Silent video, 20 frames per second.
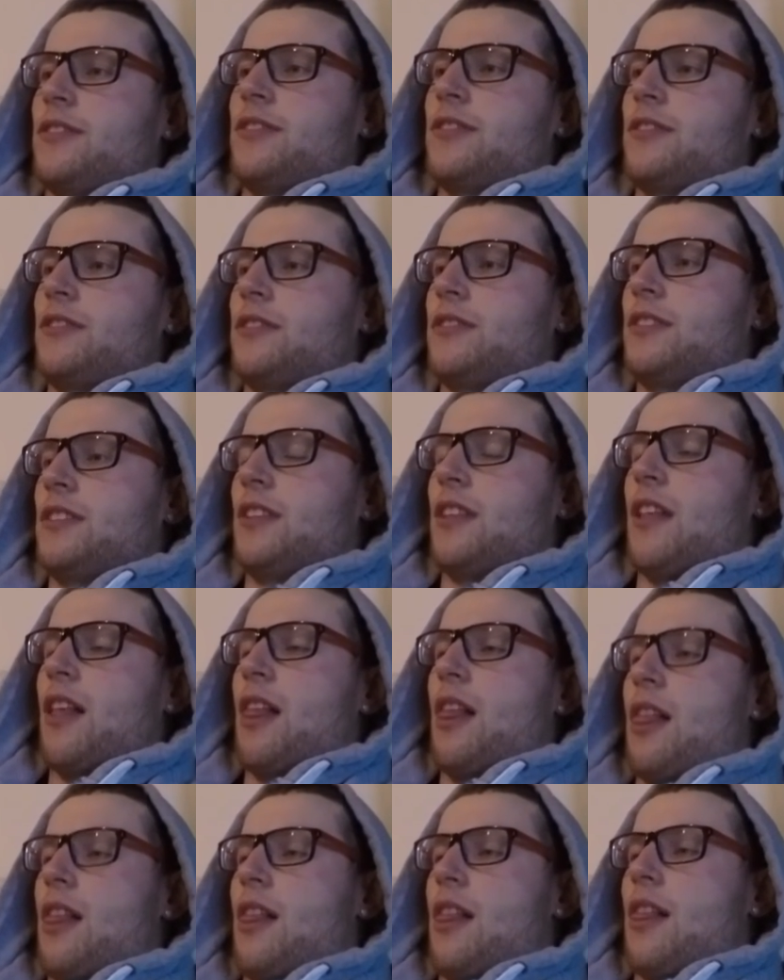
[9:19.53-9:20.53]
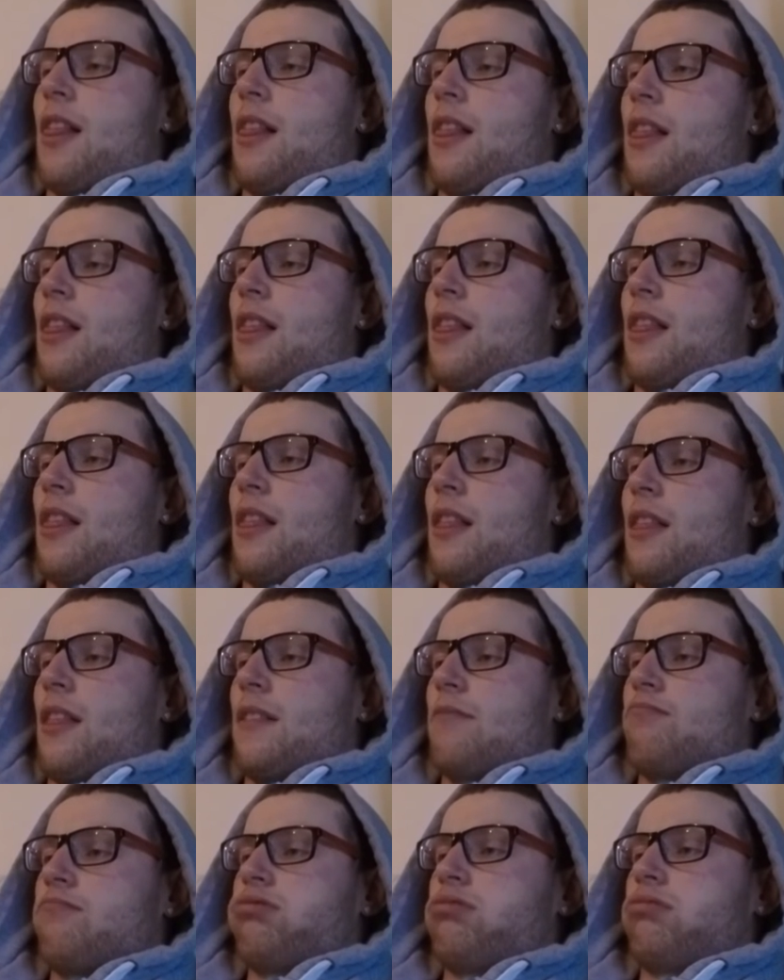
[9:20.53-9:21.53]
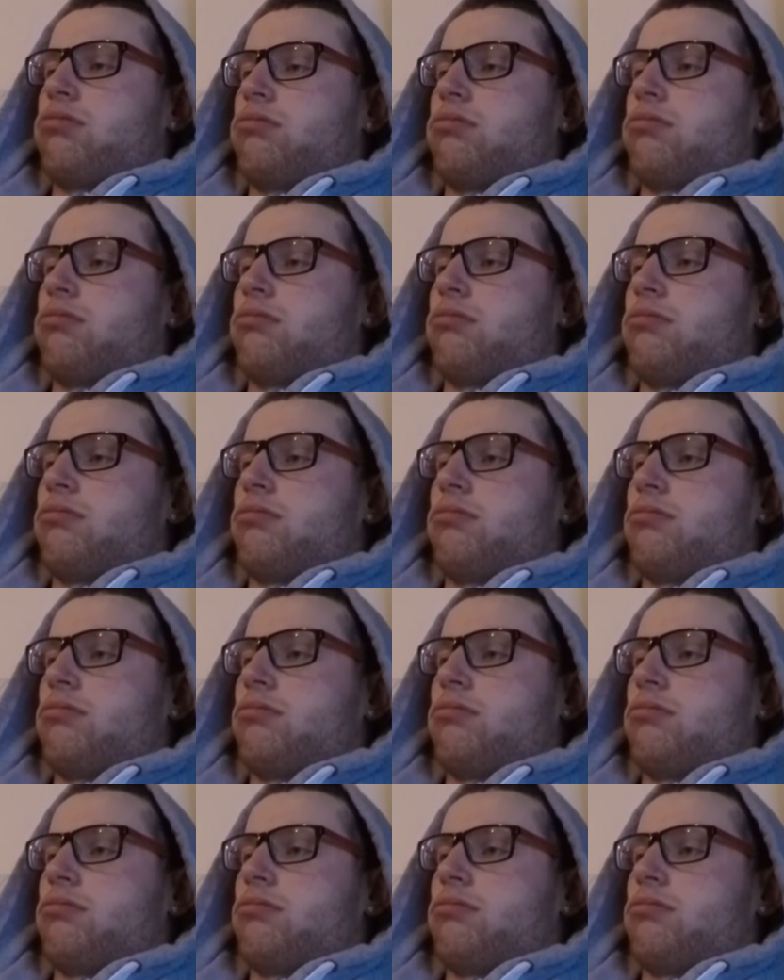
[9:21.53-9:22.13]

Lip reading: Nothing is said.